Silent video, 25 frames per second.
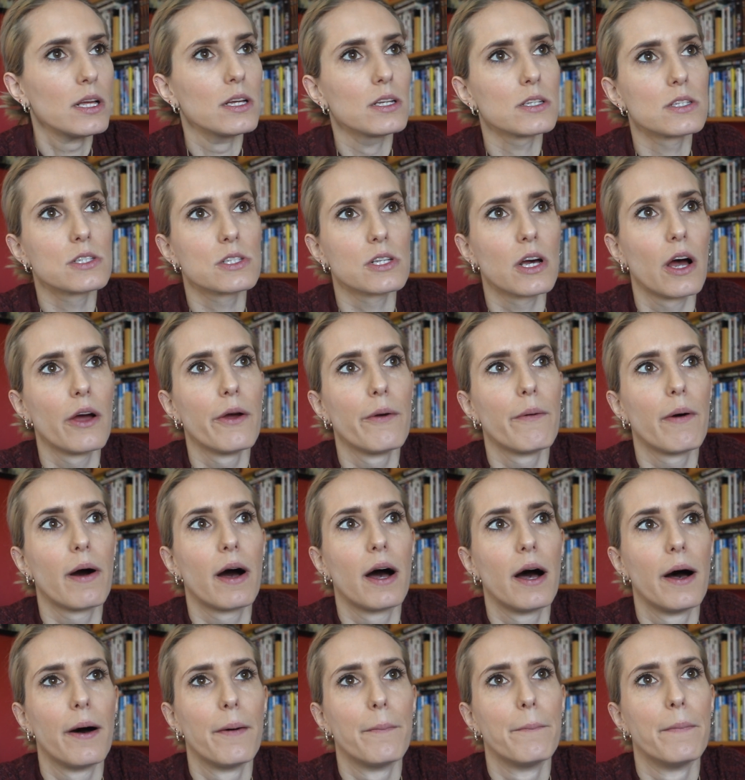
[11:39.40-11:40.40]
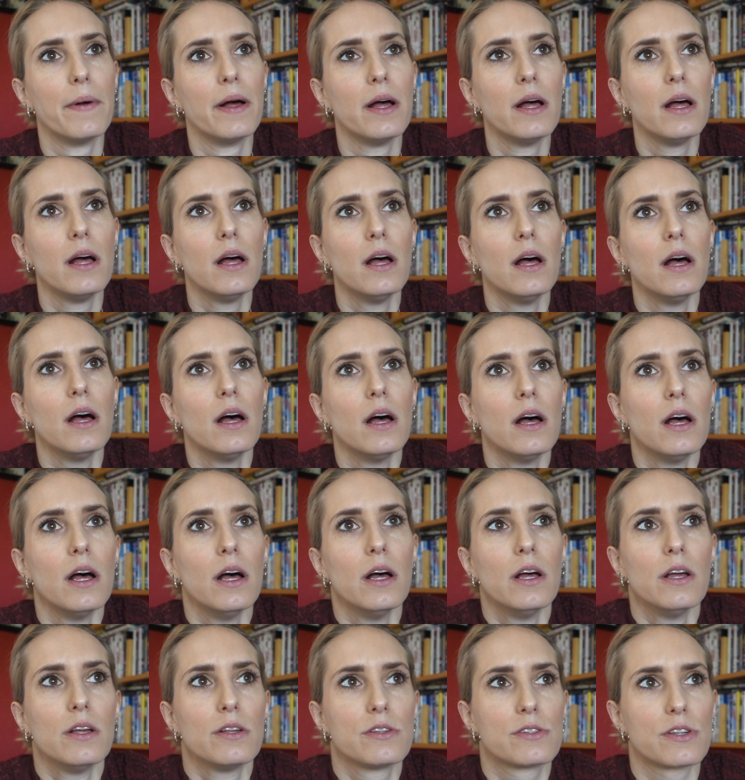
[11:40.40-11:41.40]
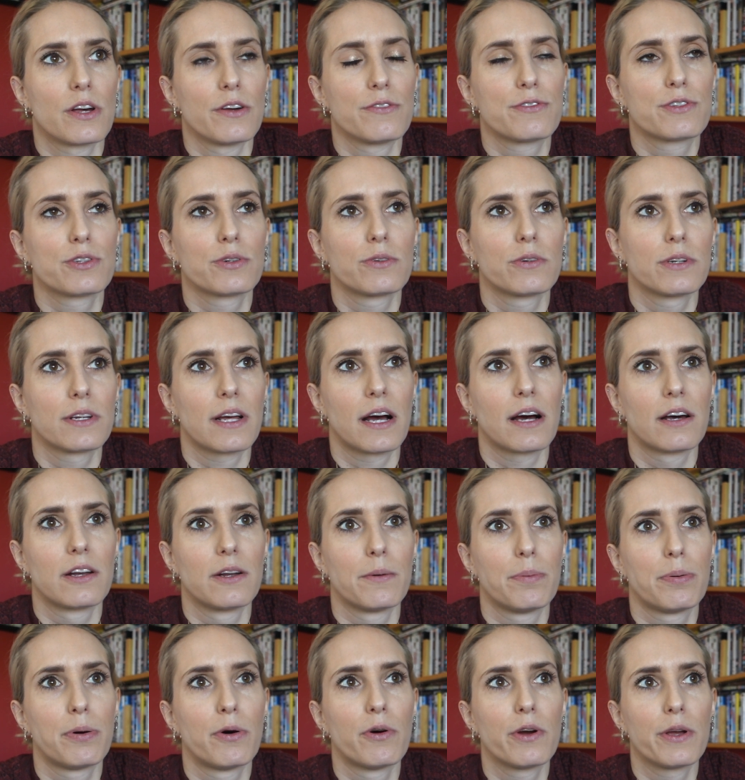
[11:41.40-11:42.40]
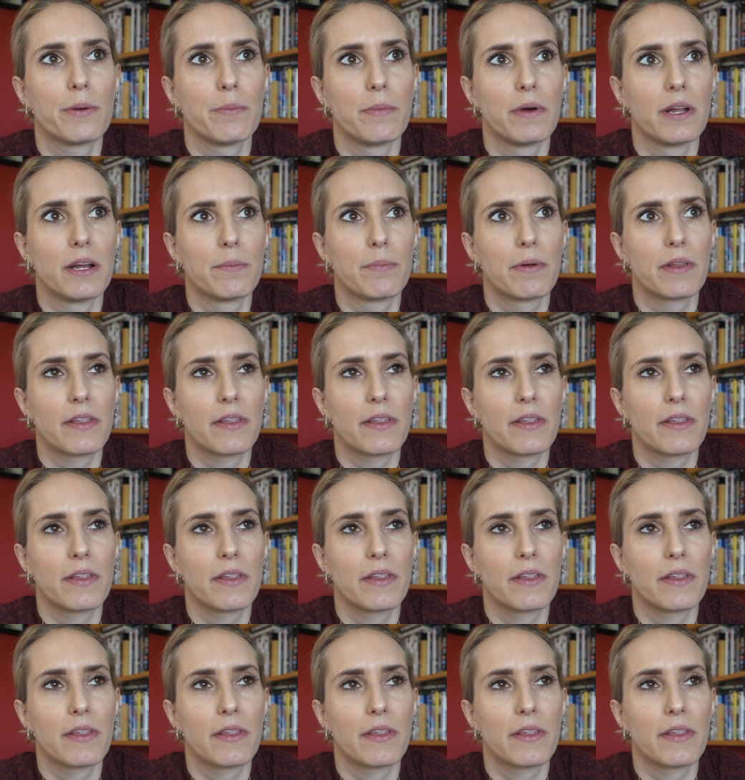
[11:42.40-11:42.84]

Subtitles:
So I've sorted out an appointment,